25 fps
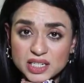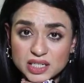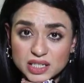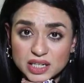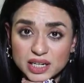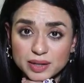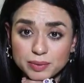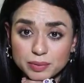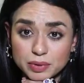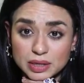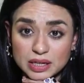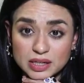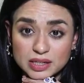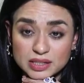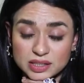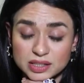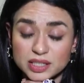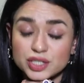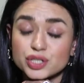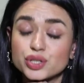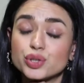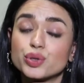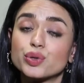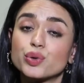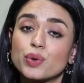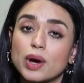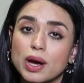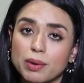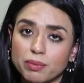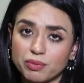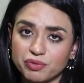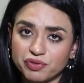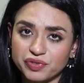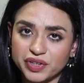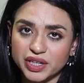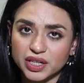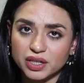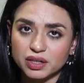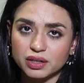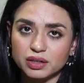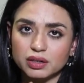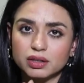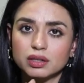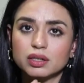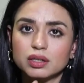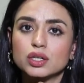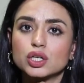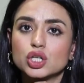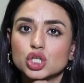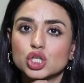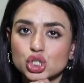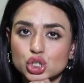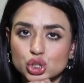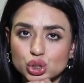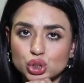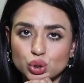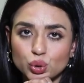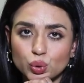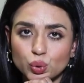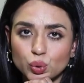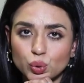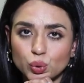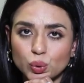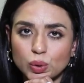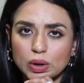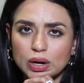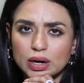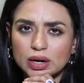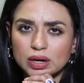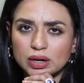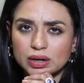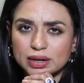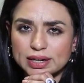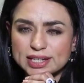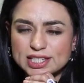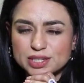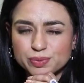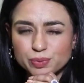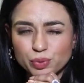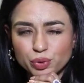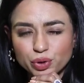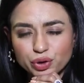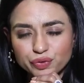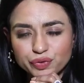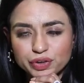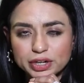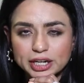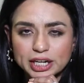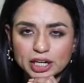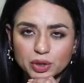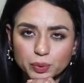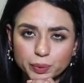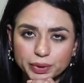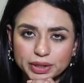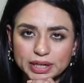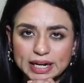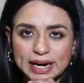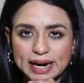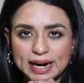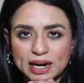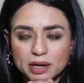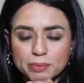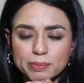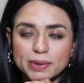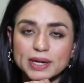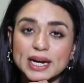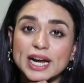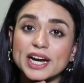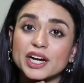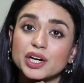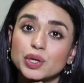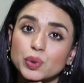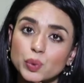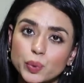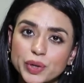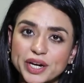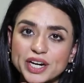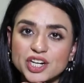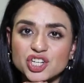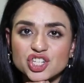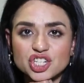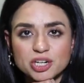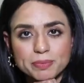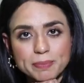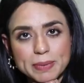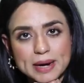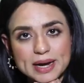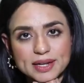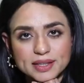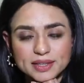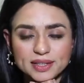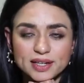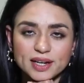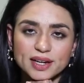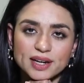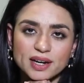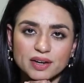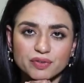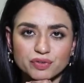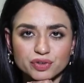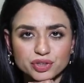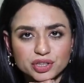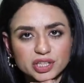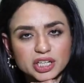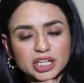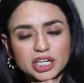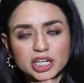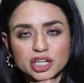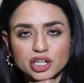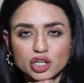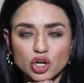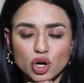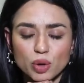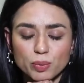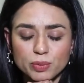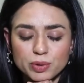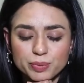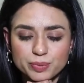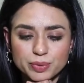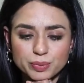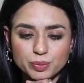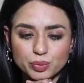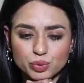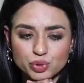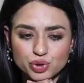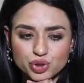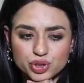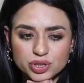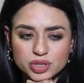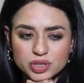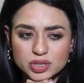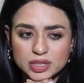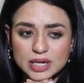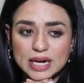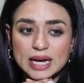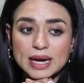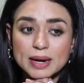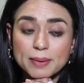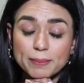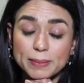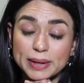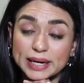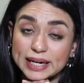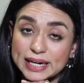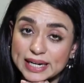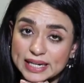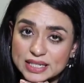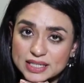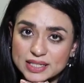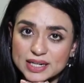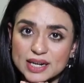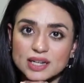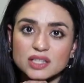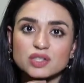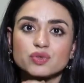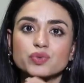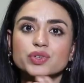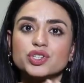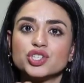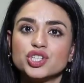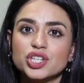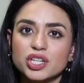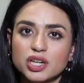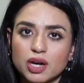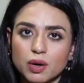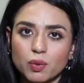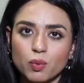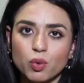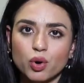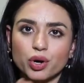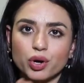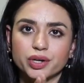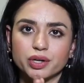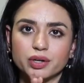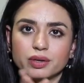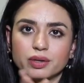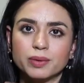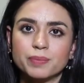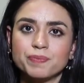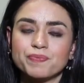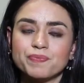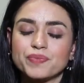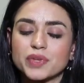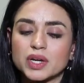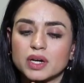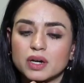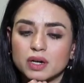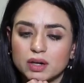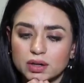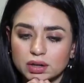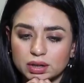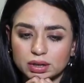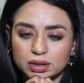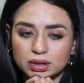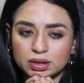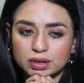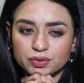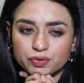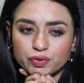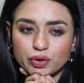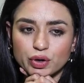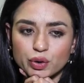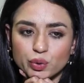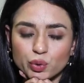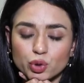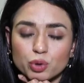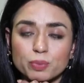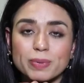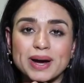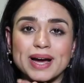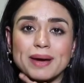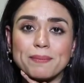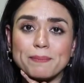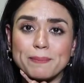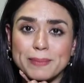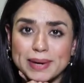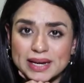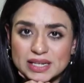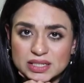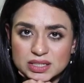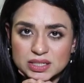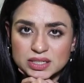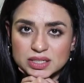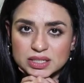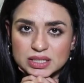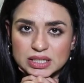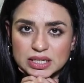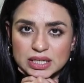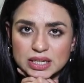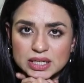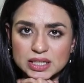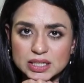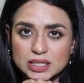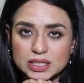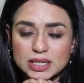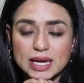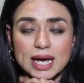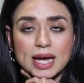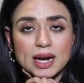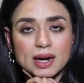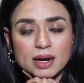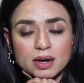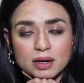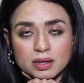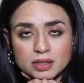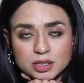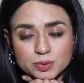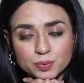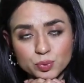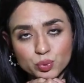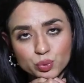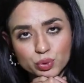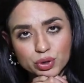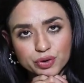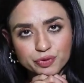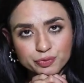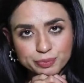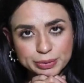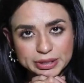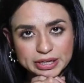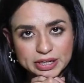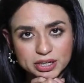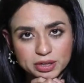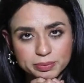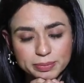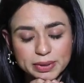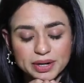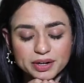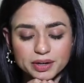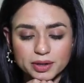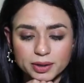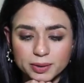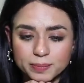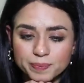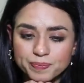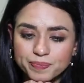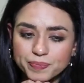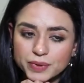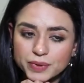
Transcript: eat, since you know I'm a vegan. So it's more of a liquid diet but I do eat chapati and everything in normal proportions. My day starts with jeera water followed by mixed seeds and a spoon of peanut butter.